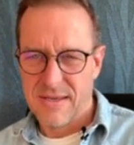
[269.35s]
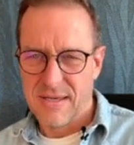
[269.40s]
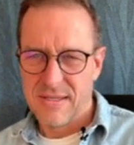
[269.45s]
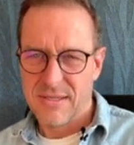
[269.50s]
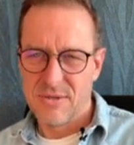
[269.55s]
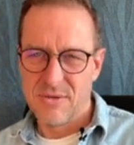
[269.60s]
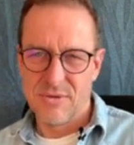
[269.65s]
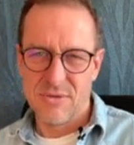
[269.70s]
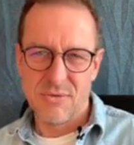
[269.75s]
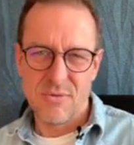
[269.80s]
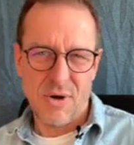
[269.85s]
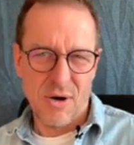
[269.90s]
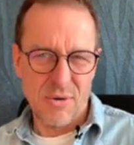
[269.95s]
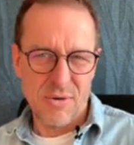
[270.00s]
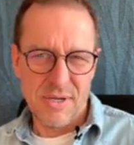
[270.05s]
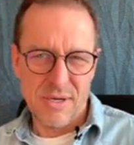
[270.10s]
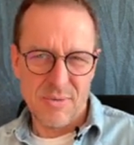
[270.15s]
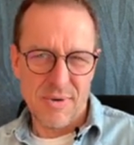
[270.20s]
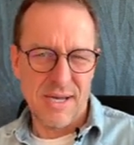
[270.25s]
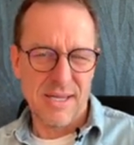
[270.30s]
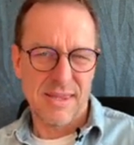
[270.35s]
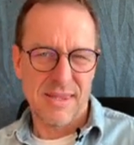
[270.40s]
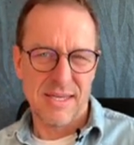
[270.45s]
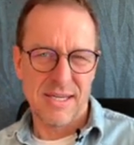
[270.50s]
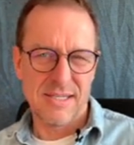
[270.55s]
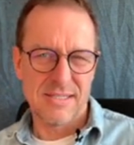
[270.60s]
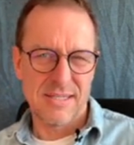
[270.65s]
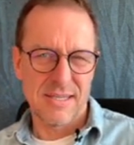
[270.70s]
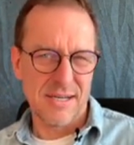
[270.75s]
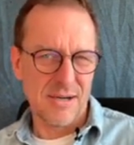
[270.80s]
You only write
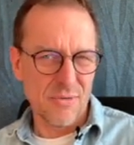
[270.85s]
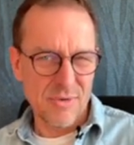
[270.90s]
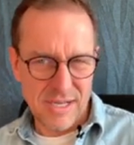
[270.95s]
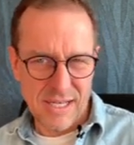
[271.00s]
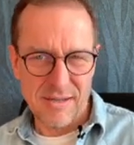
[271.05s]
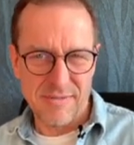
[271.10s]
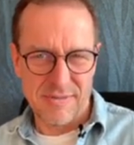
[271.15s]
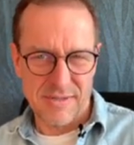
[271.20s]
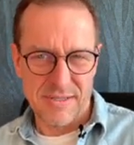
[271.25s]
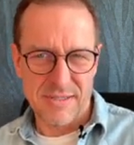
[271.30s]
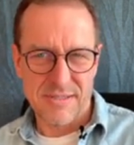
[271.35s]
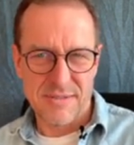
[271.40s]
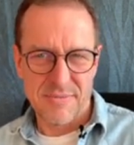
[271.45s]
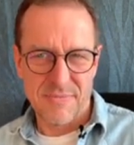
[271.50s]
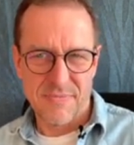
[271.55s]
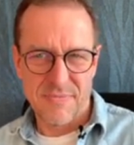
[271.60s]
things that are relevant.